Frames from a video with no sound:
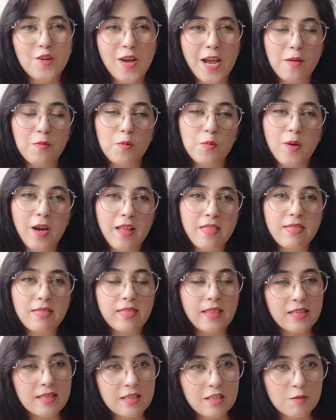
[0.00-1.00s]
everyone,
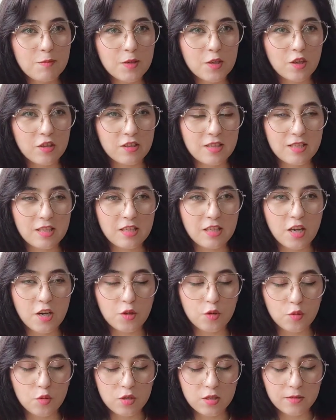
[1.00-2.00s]
this is me Dr. Sanya
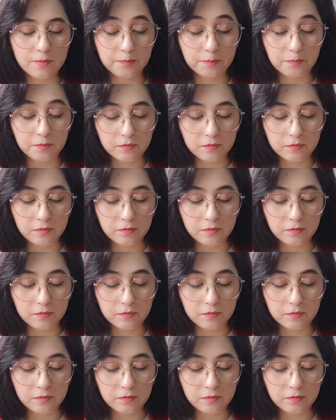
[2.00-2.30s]
Rose